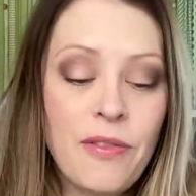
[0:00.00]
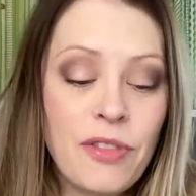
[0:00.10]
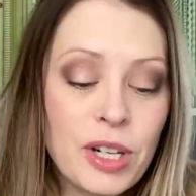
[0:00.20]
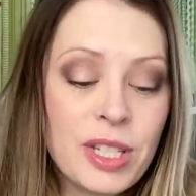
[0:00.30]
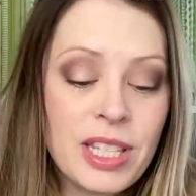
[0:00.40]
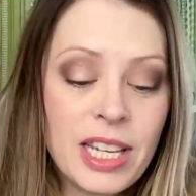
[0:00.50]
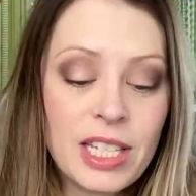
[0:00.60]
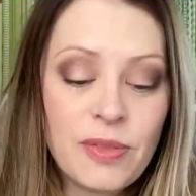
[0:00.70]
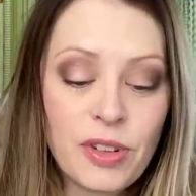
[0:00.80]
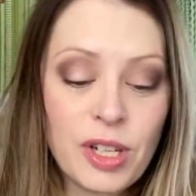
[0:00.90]
First
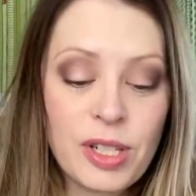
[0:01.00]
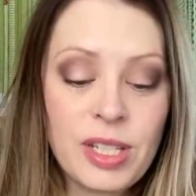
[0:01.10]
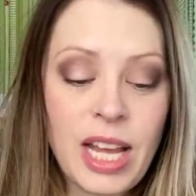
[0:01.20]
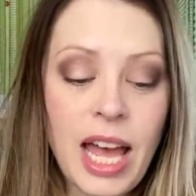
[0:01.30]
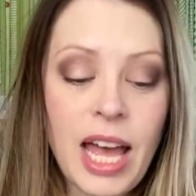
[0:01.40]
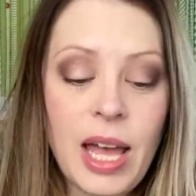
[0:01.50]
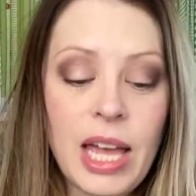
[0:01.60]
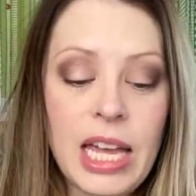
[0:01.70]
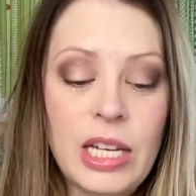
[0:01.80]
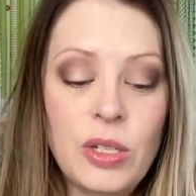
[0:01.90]
things first,
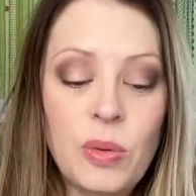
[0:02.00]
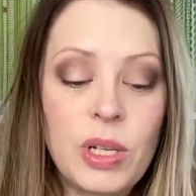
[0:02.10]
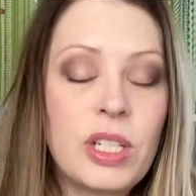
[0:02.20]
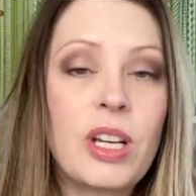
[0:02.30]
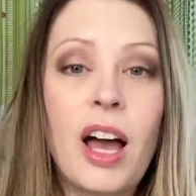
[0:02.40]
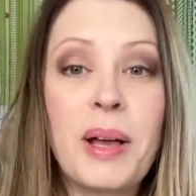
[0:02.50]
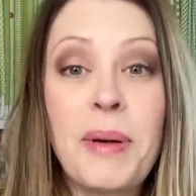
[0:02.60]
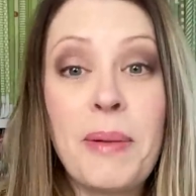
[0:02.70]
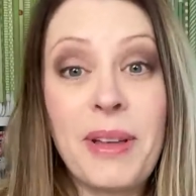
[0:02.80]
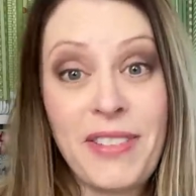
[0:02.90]
I do want to talk
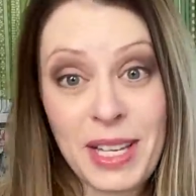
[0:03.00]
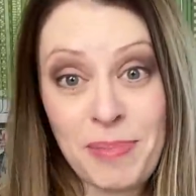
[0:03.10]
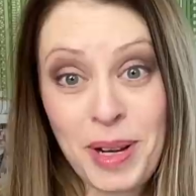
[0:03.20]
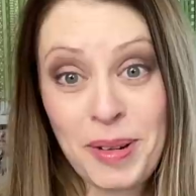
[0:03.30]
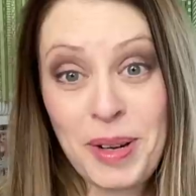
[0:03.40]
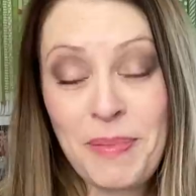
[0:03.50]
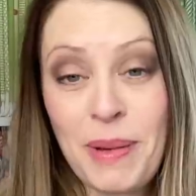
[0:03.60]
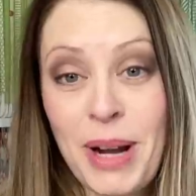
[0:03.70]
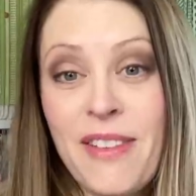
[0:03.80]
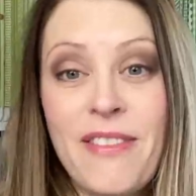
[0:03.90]
about my Facebook group,
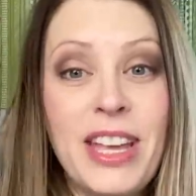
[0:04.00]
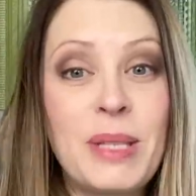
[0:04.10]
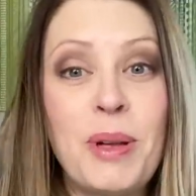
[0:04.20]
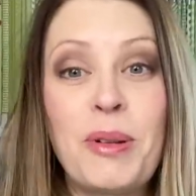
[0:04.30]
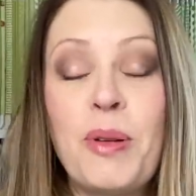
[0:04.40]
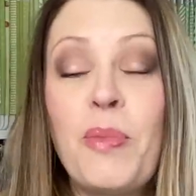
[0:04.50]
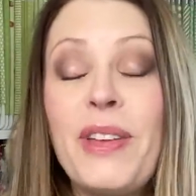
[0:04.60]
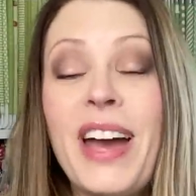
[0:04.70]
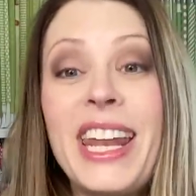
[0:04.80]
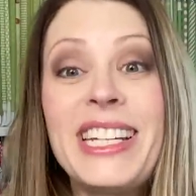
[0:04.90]
my private Facebook group.
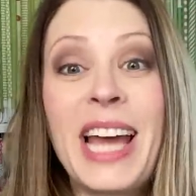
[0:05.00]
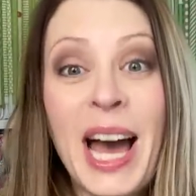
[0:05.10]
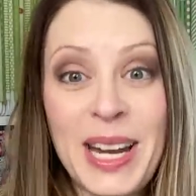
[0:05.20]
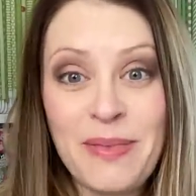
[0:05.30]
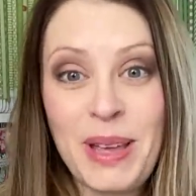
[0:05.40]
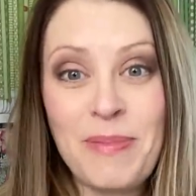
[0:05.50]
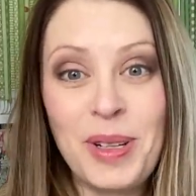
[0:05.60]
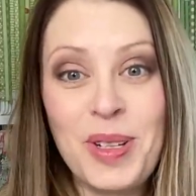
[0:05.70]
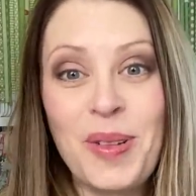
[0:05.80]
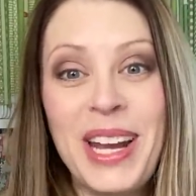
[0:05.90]
We've had a ton of
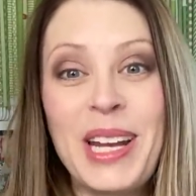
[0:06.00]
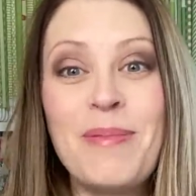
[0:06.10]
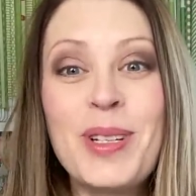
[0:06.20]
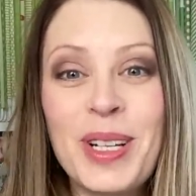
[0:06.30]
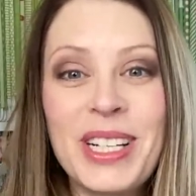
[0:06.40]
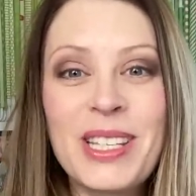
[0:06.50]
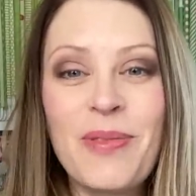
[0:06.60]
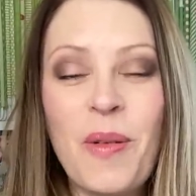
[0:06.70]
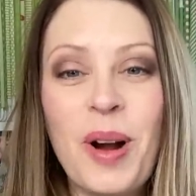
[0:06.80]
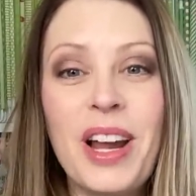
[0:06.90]
people join. I'm sure it's
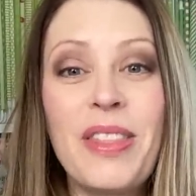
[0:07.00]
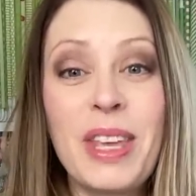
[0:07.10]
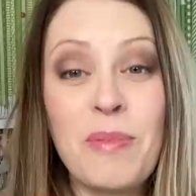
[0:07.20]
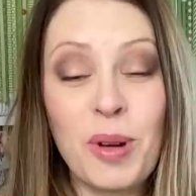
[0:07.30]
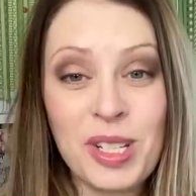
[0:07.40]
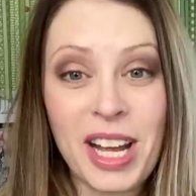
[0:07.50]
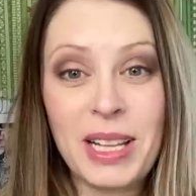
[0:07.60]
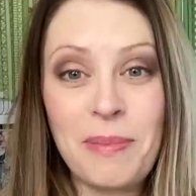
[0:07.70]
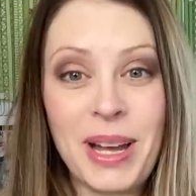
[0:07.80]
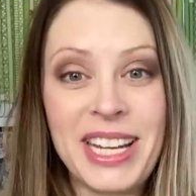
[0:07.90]
for the More
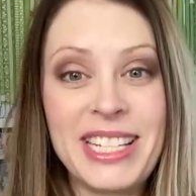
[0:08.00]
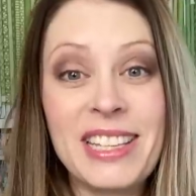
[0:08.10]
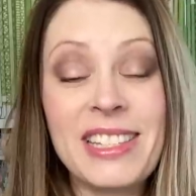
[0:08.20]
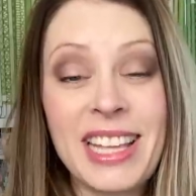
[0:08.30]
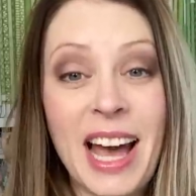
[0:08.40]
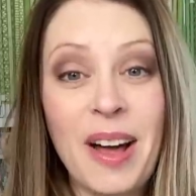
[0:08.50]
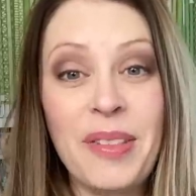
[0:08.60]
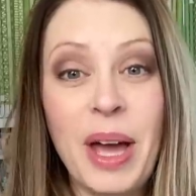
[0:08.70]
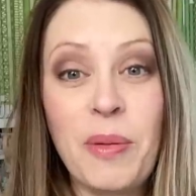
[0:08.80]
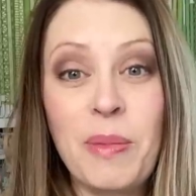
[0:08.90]
Chocolate Bunnies
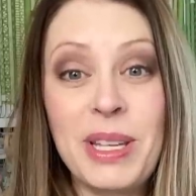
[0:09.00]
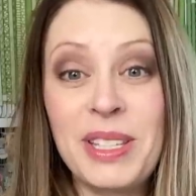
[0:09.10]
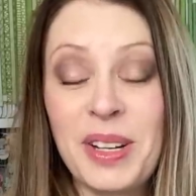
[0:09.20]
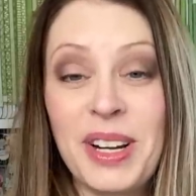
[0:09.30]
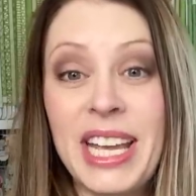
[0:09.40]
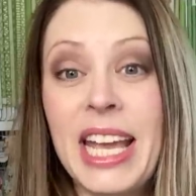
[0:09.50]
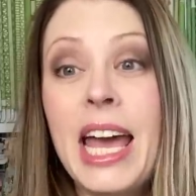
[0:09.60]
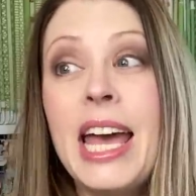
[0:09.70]
Sal that will be starting